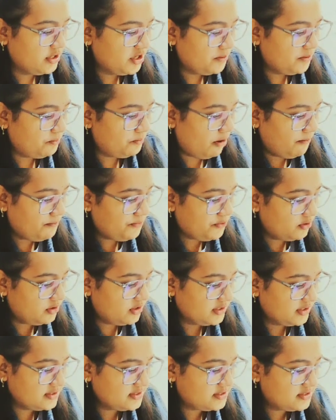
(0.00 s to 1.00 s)

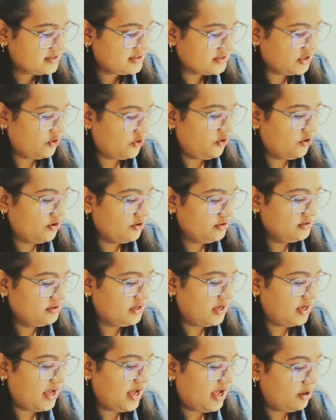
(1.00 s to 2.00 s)
populace on
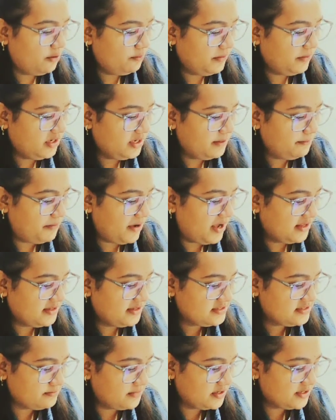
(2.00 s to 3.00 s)
how many
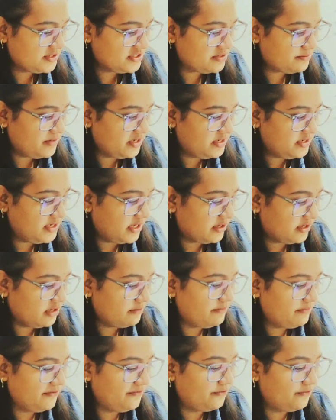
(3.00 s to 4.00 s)
paths must be
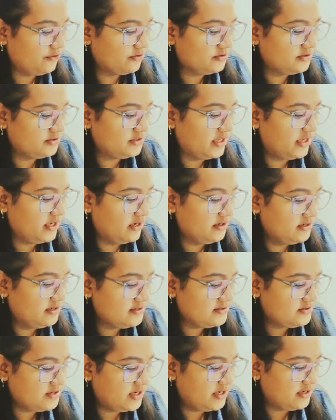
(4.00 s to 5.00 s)
taken before they
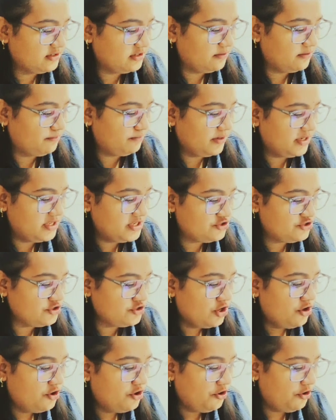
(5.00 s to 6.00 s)
understand the pledge
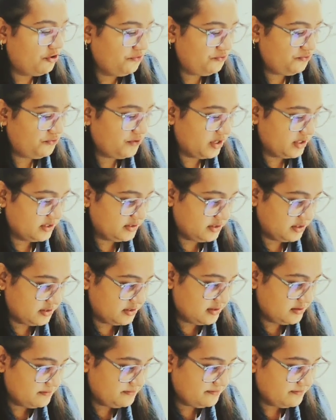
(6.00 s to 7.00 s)
of
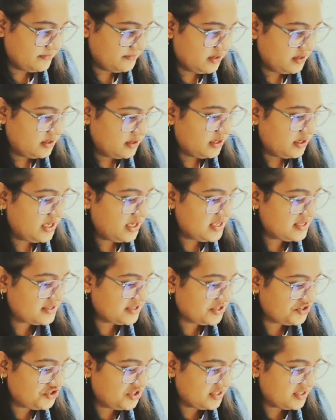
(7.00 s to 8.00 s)
other. He
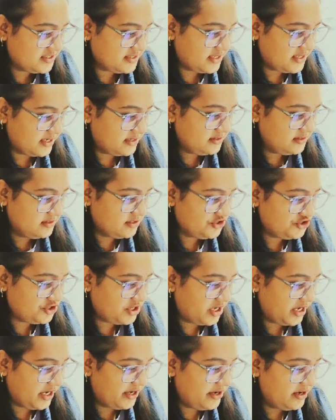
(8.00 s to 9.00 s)
suggests that the
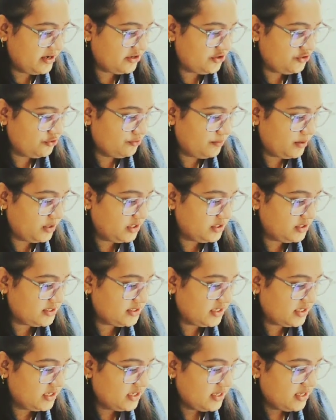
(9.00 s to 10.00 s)
shared
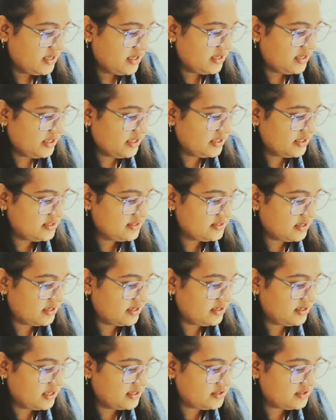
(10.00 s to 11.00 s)
humanity is
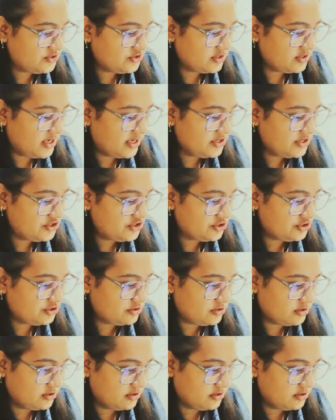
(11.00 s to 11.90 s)
a destination